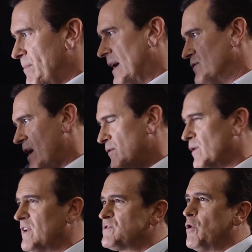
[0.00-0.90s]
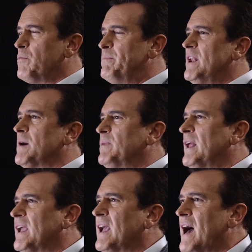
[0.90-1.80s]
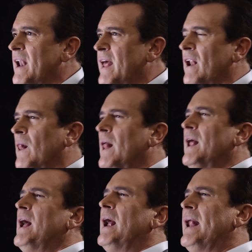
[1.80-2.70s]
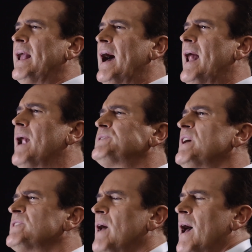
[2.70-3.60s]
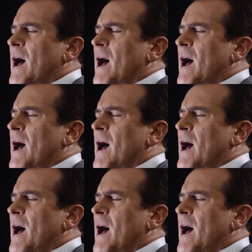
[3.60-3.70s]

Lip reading: my driveway in his old beat-up Lincoln Continental, and he got out and says,